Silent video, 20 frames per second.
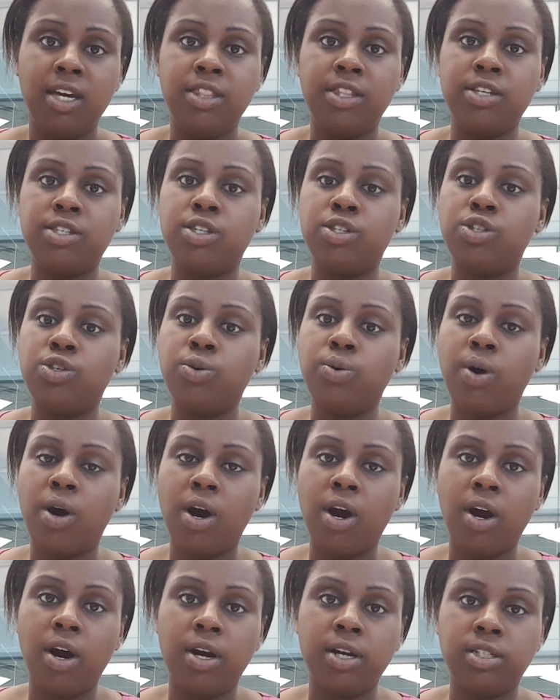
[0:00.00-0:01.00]
This is too
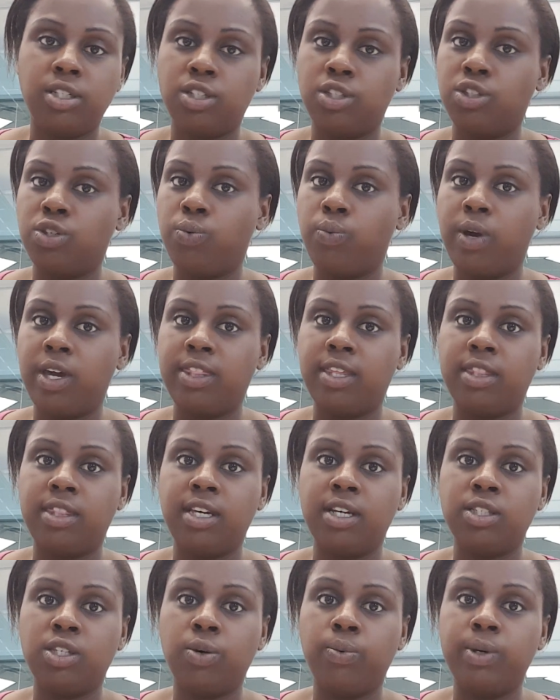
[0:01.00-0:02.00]
hard. It's just the way that
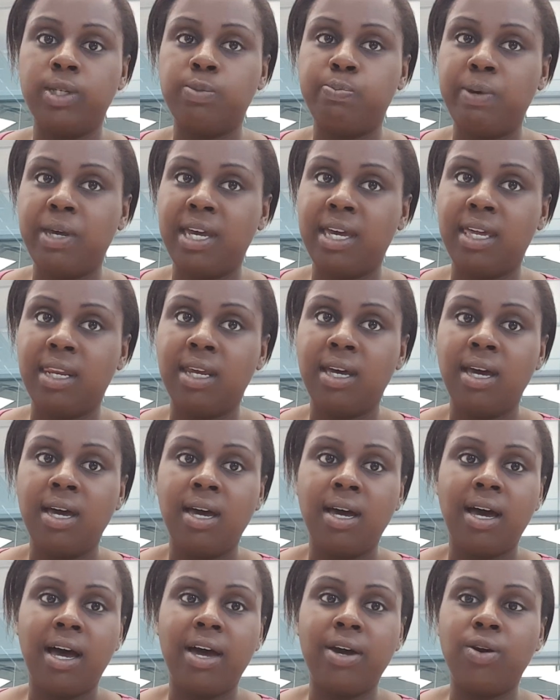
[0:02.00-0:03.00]
things always been.
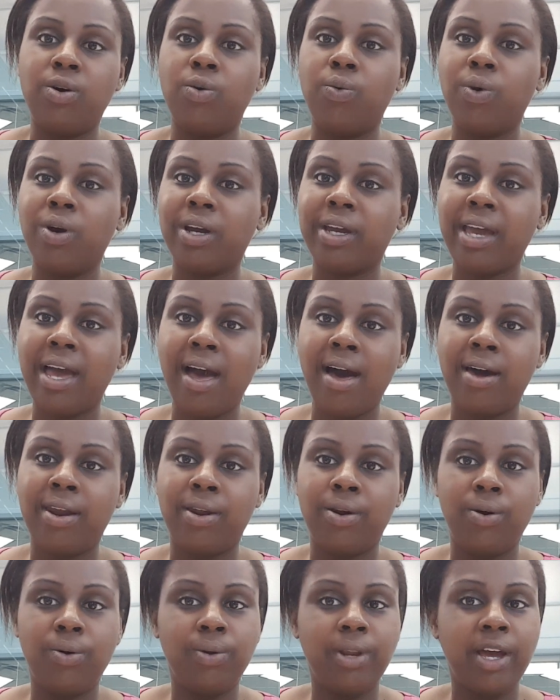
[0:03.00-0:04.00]
I don't work out.
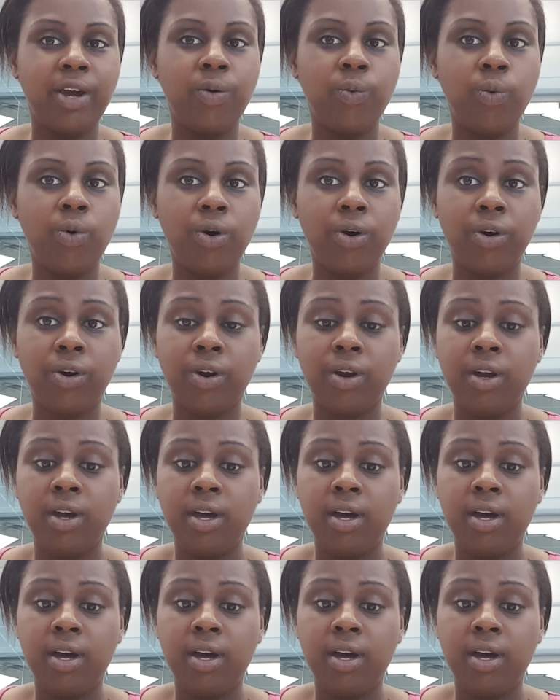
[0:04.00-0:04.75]
I don't like water.